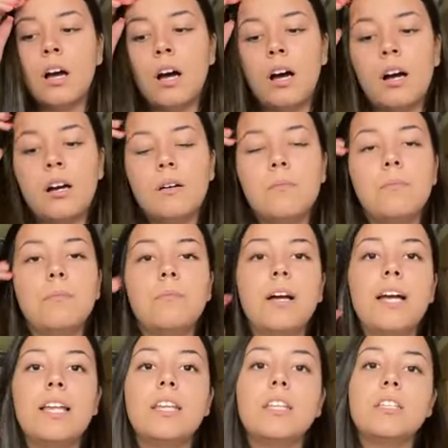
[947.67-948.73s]

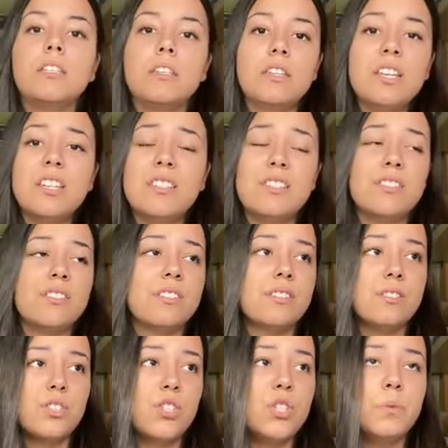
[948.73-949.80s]
Um, and this
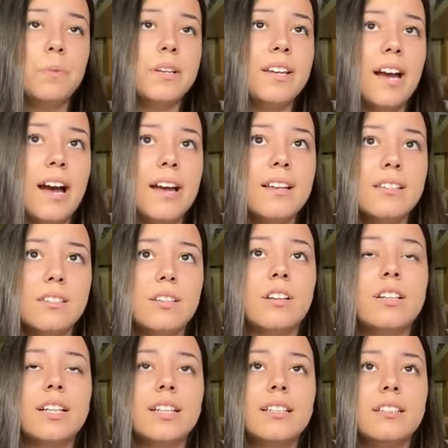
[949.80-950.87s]
stupid guy
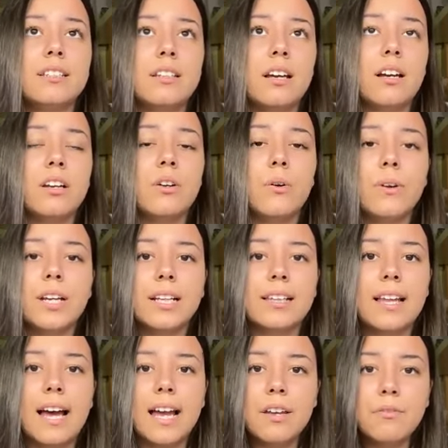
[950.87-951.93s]
started uh, going
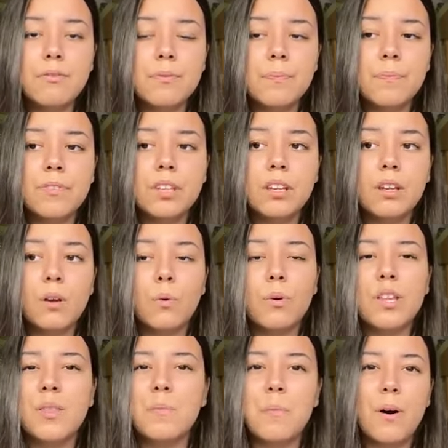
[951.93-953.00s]
live
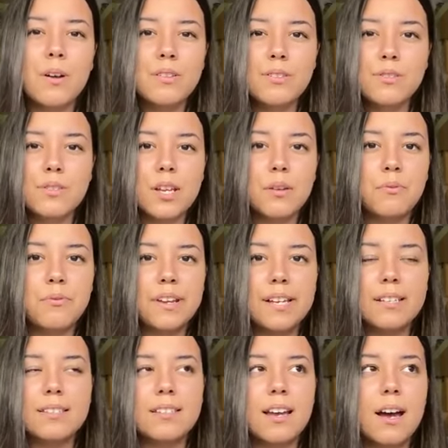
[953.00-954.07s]
with bots and
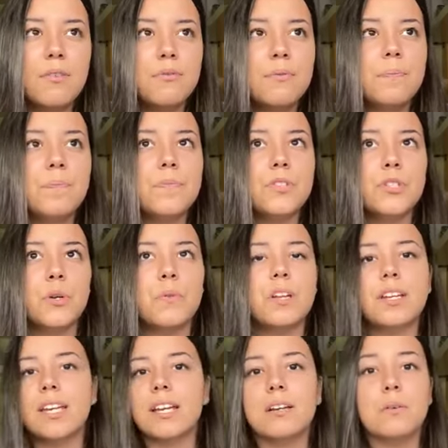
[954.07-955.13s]
fake stuff so
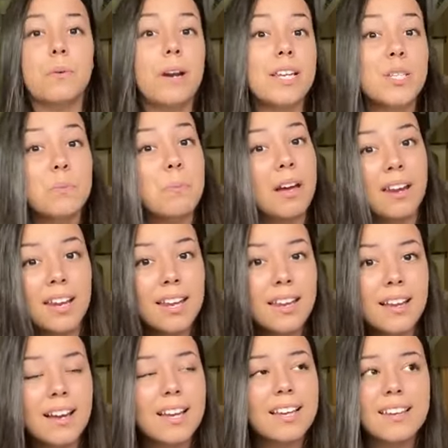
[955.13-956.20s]
that he can raise
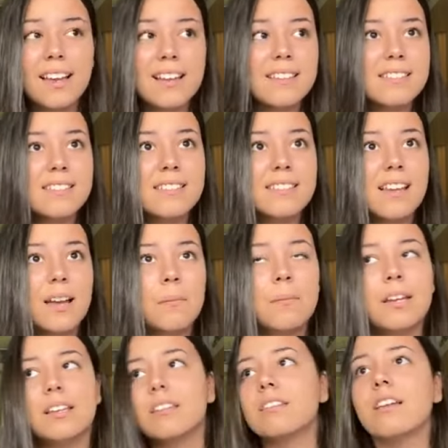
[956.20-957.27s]
money, I guess. I
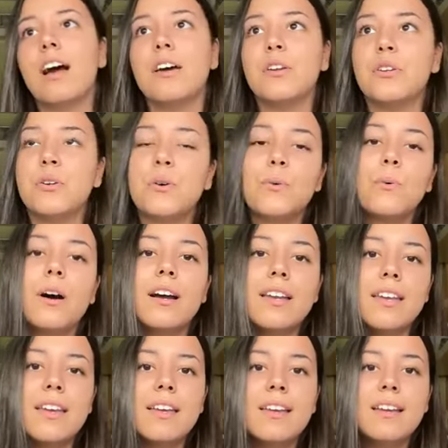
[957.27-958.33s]
mean, I don't know
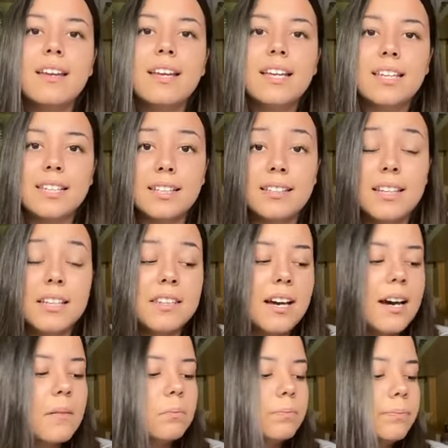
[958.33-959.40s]
why he did
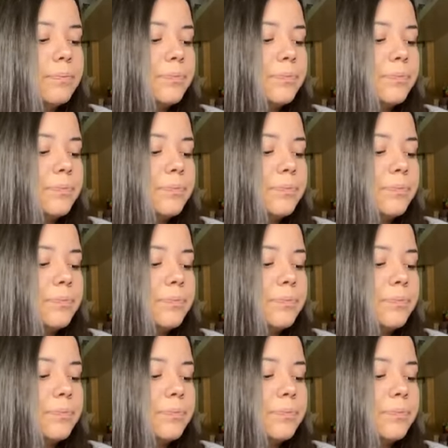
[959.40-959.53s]
that.